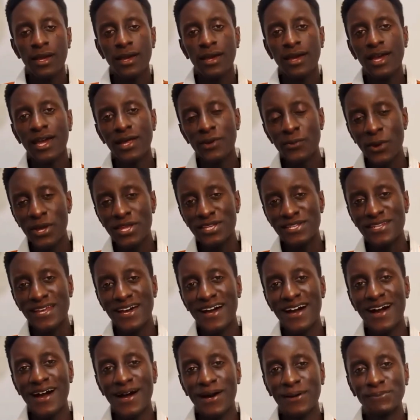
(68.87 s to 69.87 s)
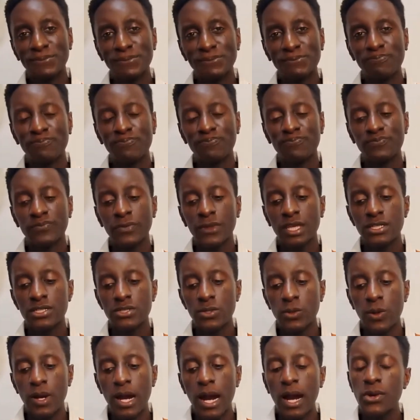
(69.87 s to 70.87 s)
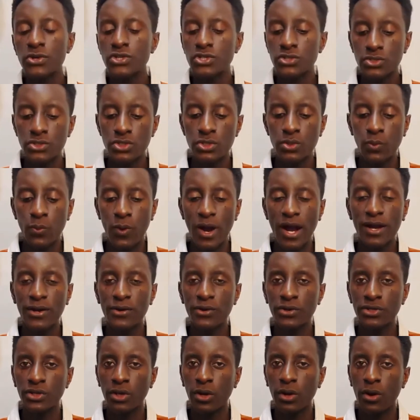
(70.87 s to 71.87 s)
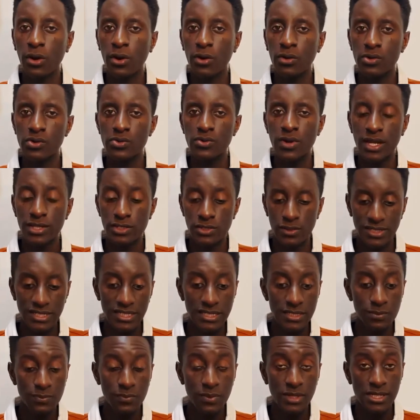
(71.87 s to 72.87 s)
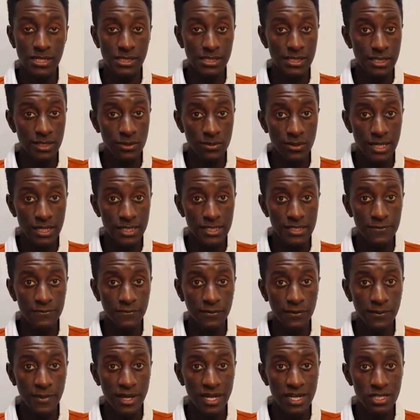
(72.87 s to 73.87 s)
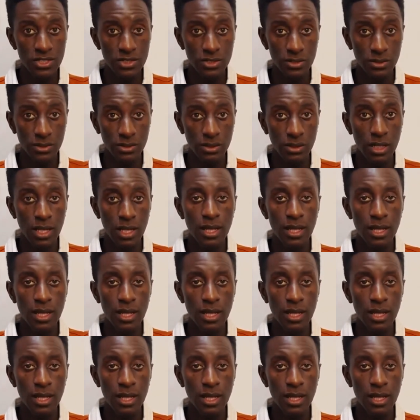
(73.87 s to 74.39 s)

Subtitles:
Anyways, so how should you work on your goals, right? So this is pretty serious information.